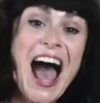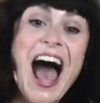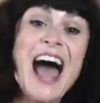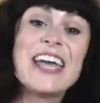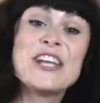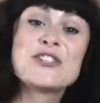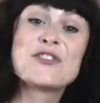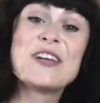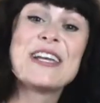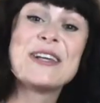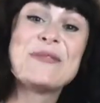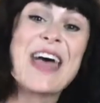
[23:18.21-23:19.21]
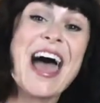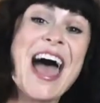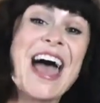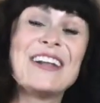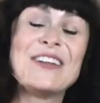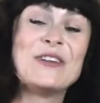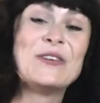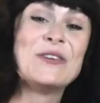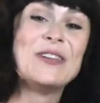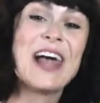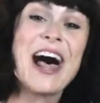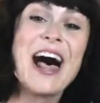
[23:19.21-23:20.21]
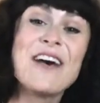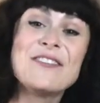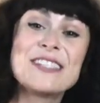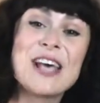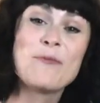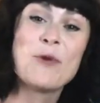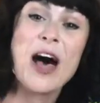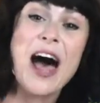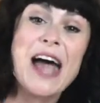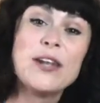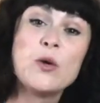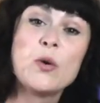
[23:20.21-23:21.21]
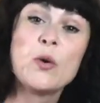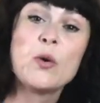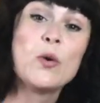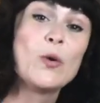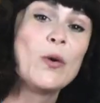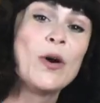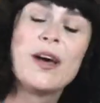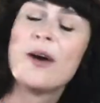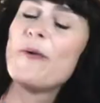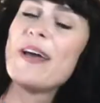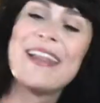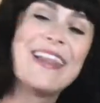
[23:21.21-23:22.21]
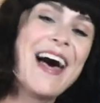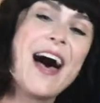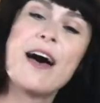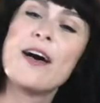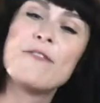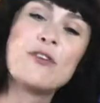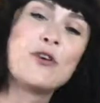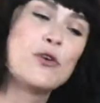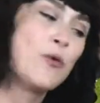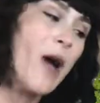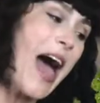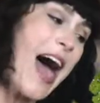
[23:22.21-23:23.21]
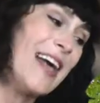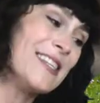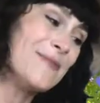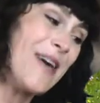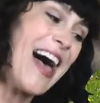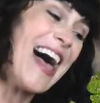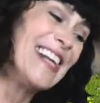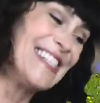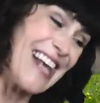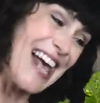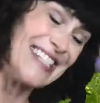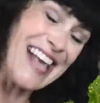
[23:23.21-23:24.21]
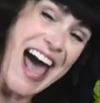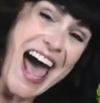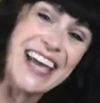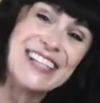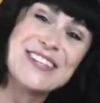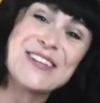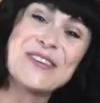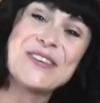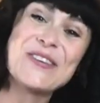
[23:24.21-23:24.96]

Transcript: I dream that you love someone who will love you as much as I do.